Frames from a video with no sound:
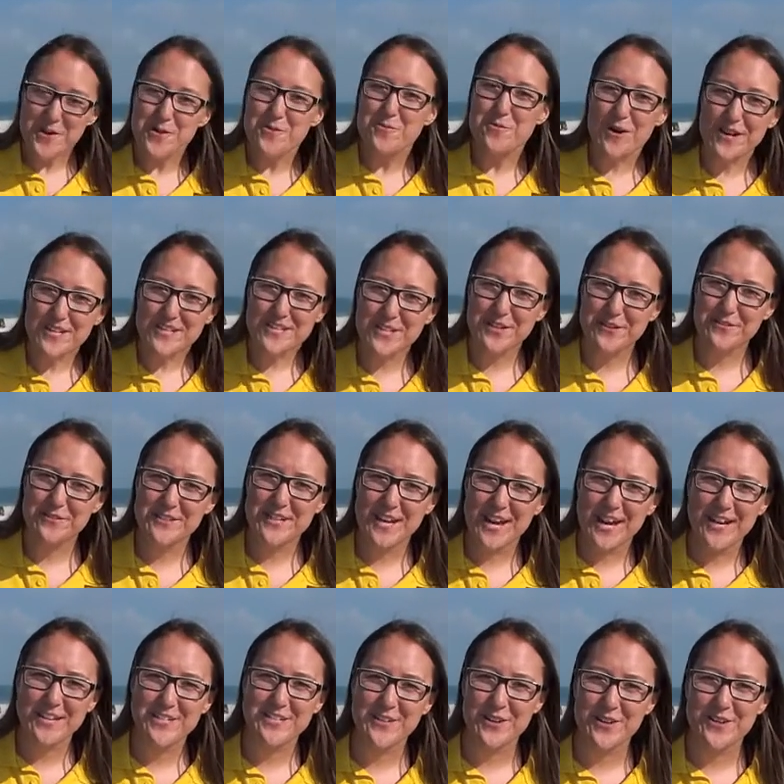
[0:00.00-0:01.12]
Once you've
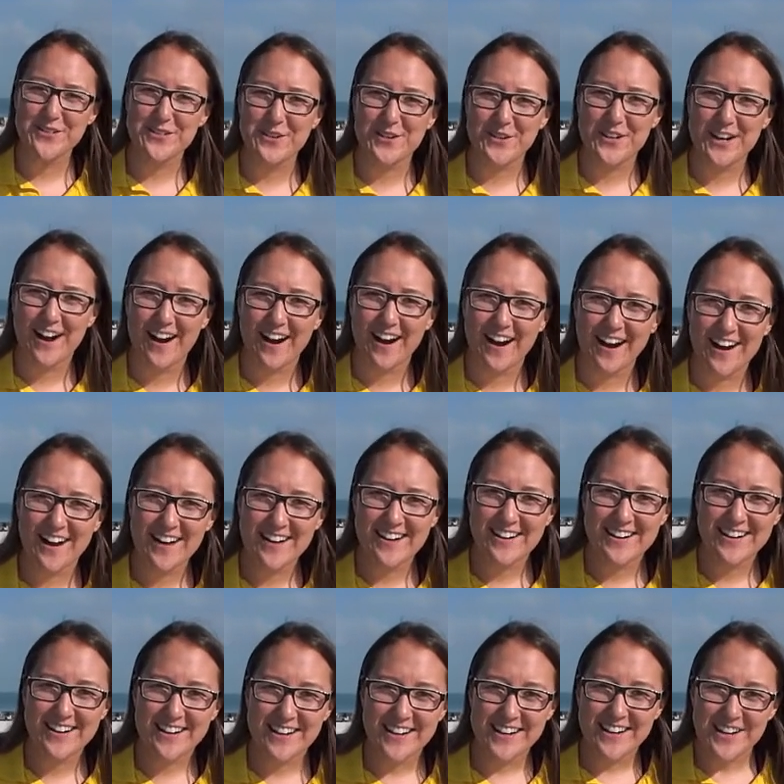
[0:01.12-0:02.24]
turned on your car,
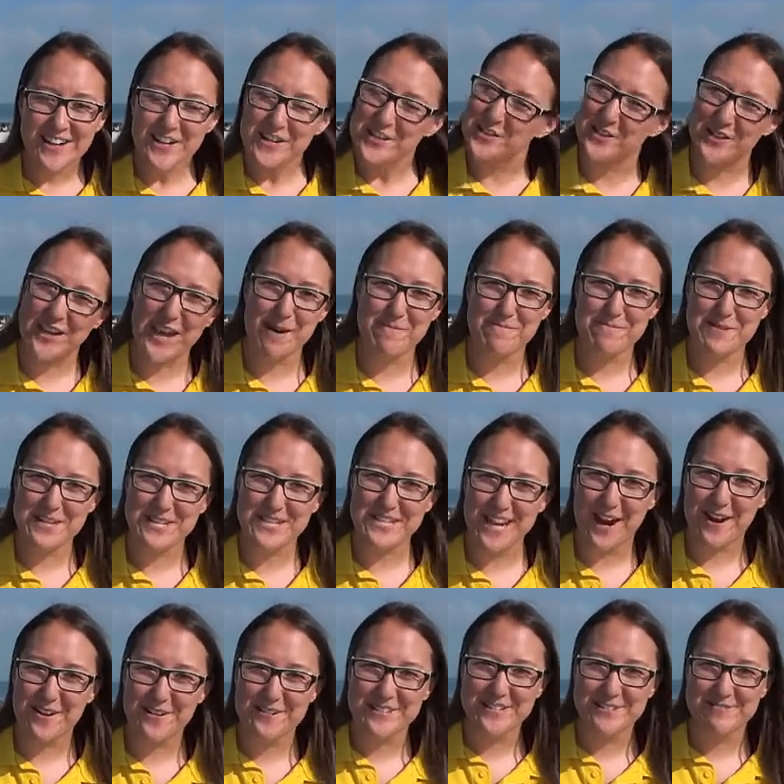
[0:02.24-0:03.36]
your camping
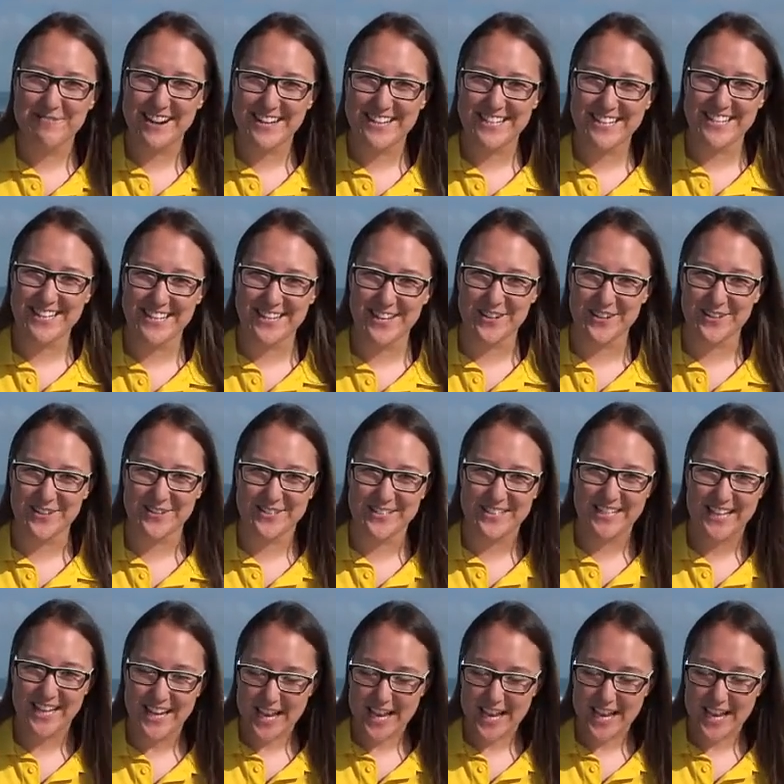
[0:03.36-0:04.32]
shower is ready to use.